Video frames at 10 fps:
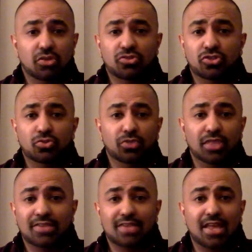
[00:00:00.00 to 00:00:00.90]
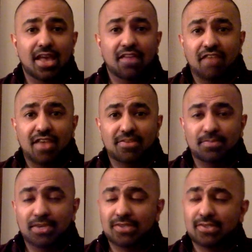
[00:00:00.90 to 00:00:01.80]
do things at a fast
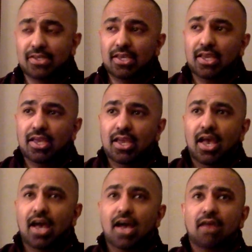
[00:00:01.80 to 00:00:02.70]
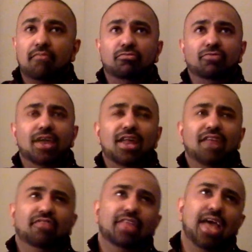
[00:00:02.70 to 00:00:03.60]
pace. Right
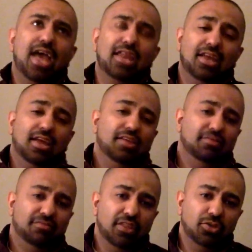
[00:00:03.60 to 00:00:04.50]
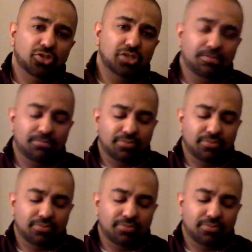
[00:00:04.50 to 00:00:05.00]
after that fellowship,